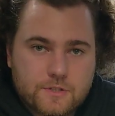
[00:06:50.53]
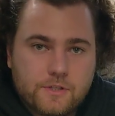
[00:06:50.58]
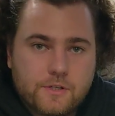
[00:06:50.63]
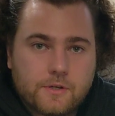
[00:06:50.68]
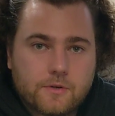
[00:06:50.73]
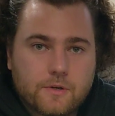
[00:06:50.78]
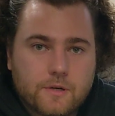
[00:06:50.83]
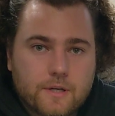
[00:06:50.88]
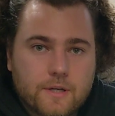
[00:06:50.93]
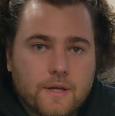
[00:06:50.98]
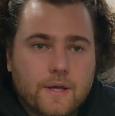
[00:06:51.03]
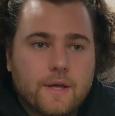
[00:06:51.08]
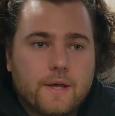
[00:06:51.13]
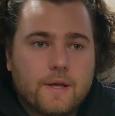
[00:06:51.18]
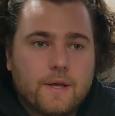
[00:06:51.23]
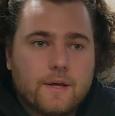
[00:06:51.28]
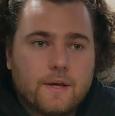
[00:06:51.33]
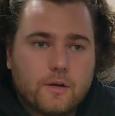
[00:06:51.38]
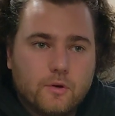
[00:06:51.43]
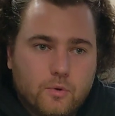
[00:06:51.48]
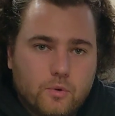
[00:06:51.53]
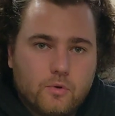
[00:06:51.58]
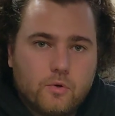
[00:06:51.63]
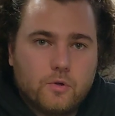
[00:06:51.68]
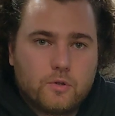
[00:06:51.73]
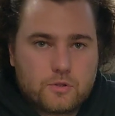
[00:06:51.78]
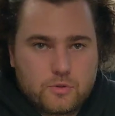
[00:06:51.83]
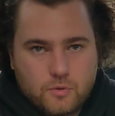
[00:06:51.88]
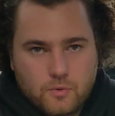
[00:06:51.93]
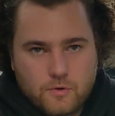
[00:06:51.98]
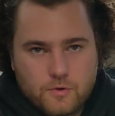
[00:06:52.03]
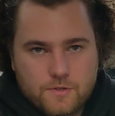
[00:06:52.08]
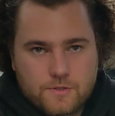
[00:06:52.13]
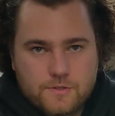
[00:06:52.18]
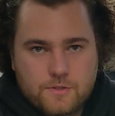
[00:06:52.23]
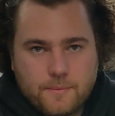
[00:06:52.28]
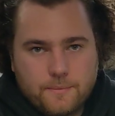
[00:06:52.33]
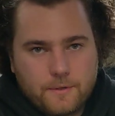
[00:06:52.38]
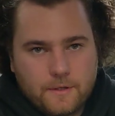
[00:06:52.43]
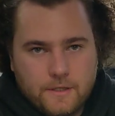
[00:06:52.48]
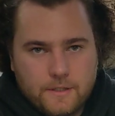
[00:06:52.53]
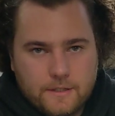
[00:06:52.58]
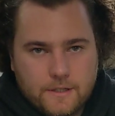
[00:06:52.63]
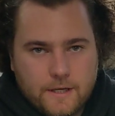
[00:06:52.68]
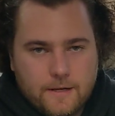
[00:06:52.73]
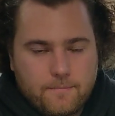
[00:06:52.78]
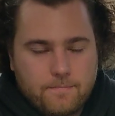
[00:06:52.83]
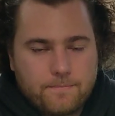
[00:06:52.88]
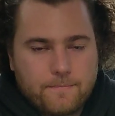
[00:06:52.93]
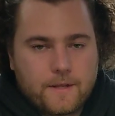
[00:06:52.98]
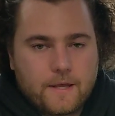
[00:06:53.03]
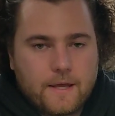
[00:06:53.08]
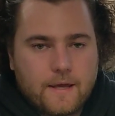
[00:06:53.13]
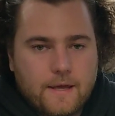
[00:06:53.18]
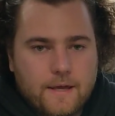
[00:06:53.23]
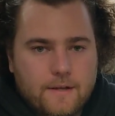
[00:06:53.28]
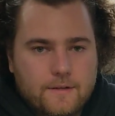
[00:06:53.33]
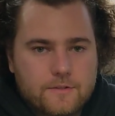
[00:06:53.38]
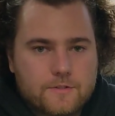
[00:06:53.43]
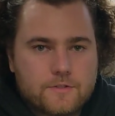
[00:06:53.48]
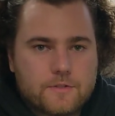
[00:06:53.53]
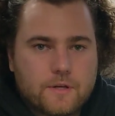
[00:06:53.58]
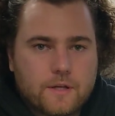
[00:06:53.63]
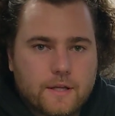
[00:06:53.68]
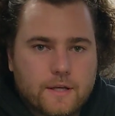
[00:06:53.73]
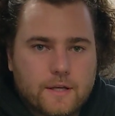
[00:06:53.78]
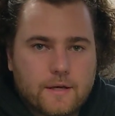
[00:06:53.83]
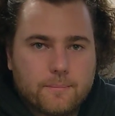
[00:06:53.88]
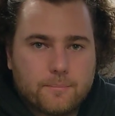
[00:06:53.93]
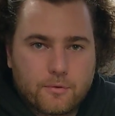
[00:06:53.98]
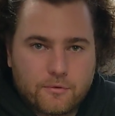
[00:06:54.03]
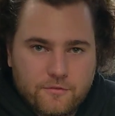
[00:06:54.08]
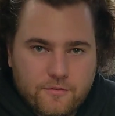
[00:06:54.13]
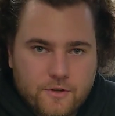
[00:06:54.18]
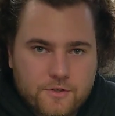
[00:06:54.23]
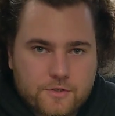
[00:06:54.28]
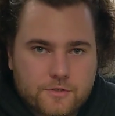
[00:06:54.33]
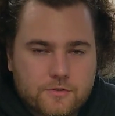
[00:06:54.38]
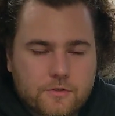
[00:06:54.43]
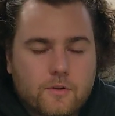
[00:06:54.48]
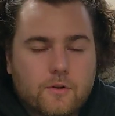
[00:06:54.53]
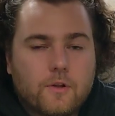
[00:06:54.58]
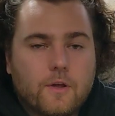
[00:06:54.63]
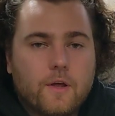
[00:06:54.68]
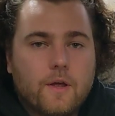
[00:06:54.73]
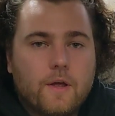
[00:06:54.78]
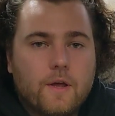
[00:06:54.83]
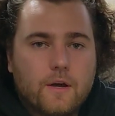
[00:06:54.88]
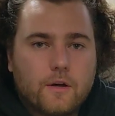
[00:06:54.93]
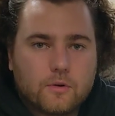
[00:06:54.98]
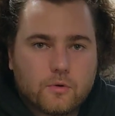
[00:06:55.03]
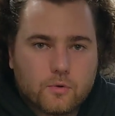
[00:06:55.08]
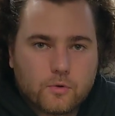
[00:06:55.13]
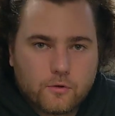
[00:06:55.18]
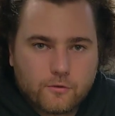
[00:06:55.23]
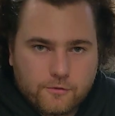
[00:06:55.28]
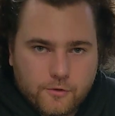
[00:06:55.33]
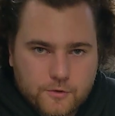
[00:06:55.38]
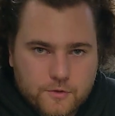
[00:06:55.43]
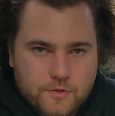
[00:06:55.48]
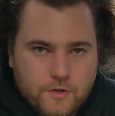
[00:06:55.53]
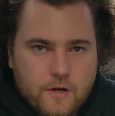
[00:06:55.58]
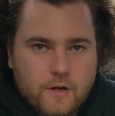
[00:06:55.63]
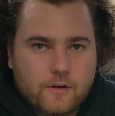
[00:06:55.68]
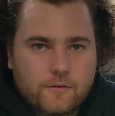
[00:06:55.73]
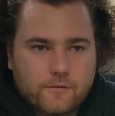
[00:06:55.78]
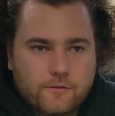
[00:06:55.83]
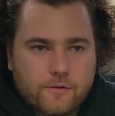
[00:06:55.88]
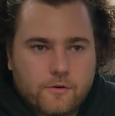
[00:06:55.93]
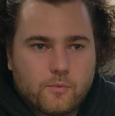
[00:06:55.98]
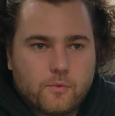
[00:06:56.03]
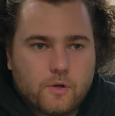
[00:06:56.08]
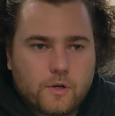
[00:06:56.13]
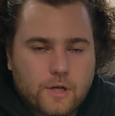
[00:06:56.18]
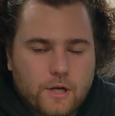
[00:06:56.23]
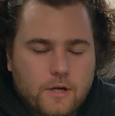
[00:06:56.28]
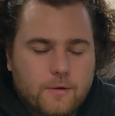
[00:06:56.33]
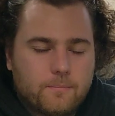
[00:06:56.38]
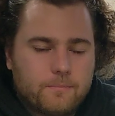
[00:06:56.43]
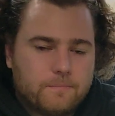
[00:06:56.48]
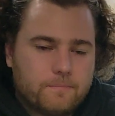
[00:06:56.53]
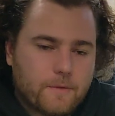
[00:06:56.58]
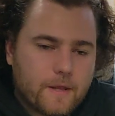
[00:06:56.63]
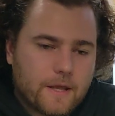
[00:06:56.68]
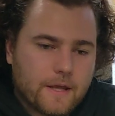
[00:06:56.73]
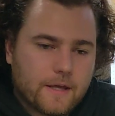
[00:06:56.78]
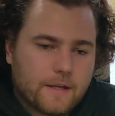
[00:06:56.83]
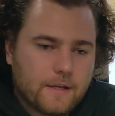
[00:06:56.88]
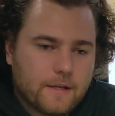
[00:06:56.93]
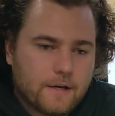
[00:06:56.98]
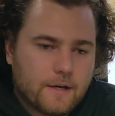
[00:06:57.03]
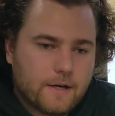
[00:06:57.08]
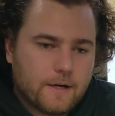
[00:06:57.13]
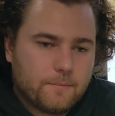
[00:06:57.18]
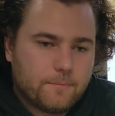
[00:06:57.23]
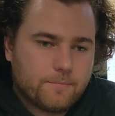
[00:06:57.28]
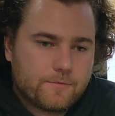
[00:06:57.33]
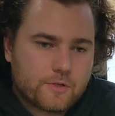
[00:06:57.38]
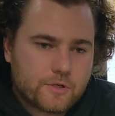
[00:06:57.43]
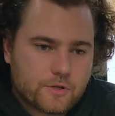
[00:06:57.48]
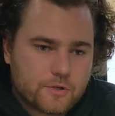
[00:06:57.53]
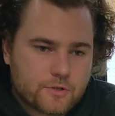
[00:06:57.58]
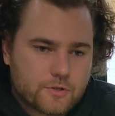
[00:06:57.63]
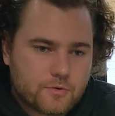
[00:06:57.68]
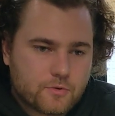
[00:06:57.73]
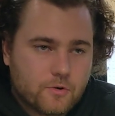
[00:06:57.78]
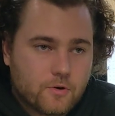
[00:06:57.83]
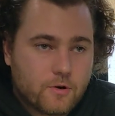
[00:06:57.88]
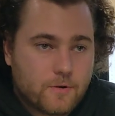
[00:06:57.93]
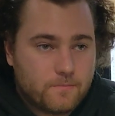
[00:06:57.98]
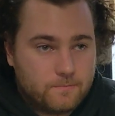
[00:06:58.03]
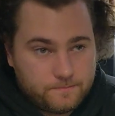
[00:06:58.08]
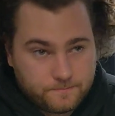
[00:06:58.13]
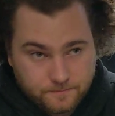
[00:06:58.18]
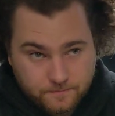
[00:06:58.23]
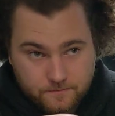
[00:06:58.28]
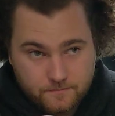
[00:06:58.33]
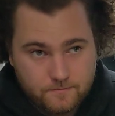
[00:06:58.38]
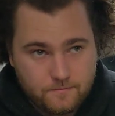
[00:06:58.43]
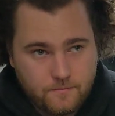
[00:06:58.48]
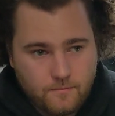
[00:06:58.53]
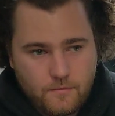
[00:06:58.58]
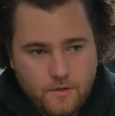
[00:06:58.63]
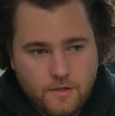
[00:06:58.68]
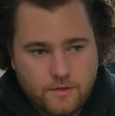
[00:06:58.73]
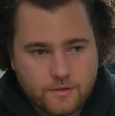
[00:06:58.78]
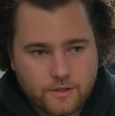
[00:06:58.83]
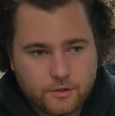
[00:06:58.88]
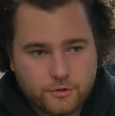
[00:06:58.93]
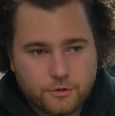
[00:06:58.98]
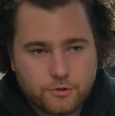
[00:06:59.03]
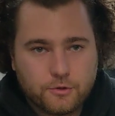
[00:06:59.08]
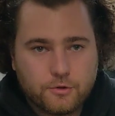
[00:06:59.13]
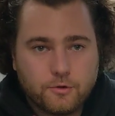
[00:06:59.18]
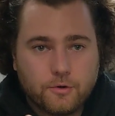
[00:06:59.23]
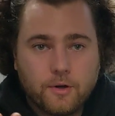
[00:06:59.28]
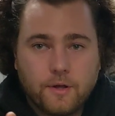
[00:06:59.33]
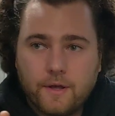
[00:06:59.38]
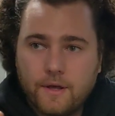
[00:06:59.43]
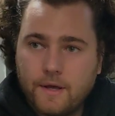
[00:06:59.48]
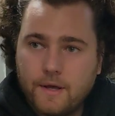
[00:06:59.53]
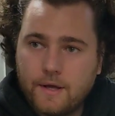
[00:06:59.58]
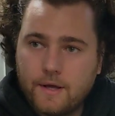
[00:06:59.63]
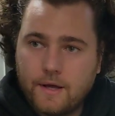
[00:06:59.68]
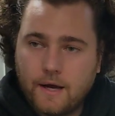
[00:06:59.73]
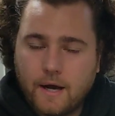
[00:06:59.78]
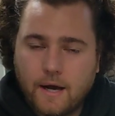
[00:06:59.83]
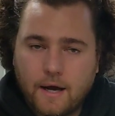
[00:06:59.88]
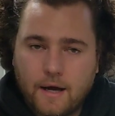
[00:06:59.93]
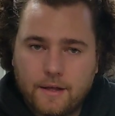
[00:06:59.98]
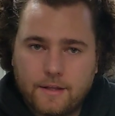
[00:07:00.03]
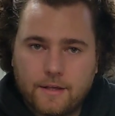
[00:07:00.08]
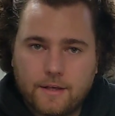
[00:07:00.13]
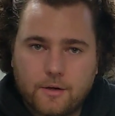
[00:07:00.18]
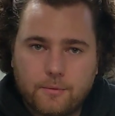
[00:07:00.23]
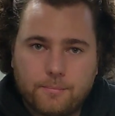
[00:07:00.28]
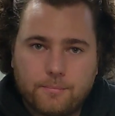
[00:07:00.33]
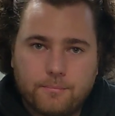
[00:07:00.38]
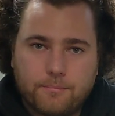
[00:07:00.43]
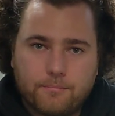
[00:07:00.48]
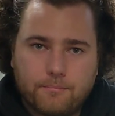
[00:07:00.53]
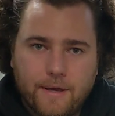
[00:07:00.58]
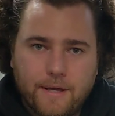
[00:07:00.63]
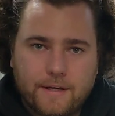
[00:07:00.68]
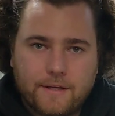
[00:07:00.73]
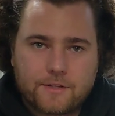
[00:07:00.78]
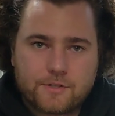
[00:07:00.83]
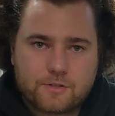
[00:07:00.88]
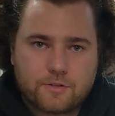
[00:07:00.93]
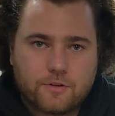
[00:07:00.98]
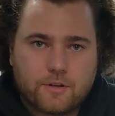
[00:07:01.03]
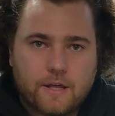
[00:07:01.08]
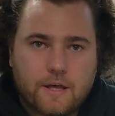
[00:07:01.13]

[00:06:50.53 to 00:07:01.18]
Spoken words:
degree Google tours, something like that, and like a professional Google photographer will come and to your store. It'll make it so